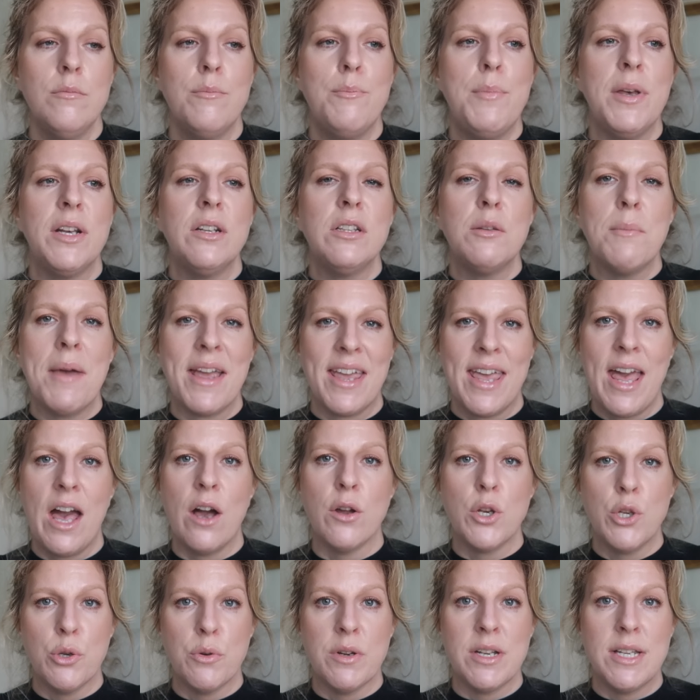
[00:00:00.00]
build my
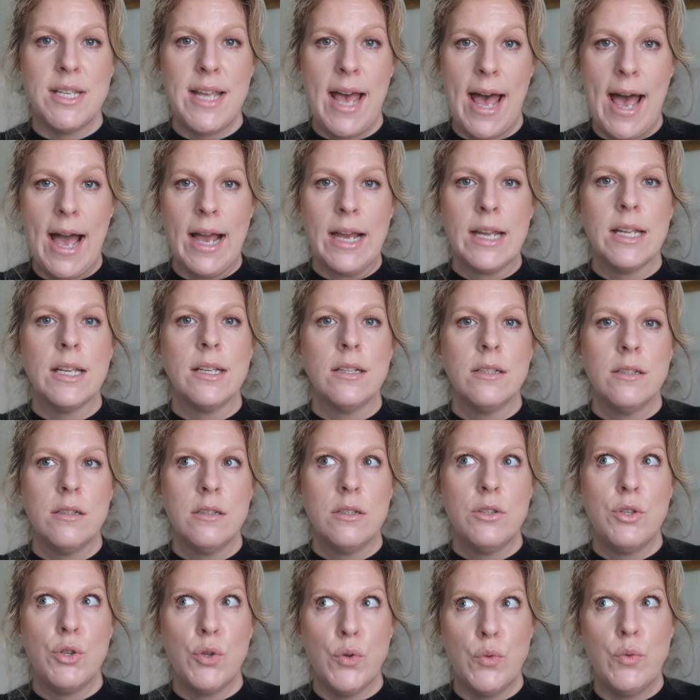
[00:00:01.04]
counterattack
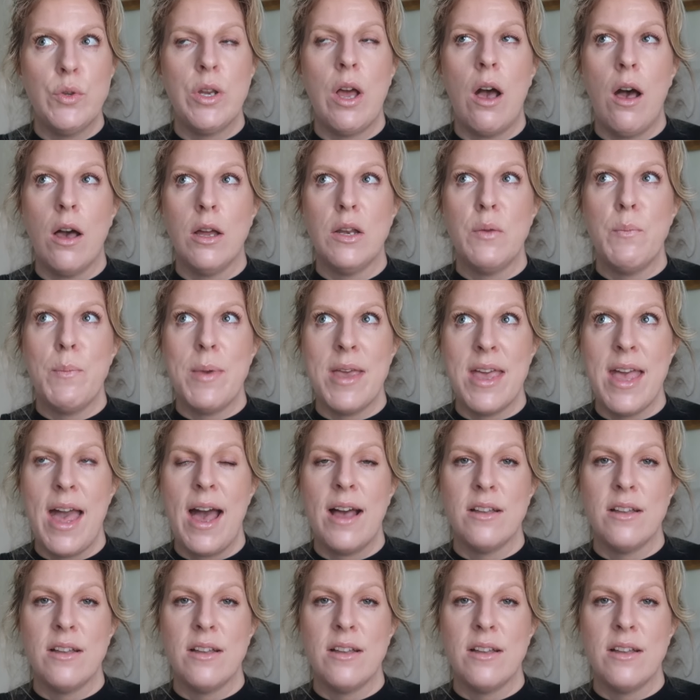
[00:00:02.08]
to not be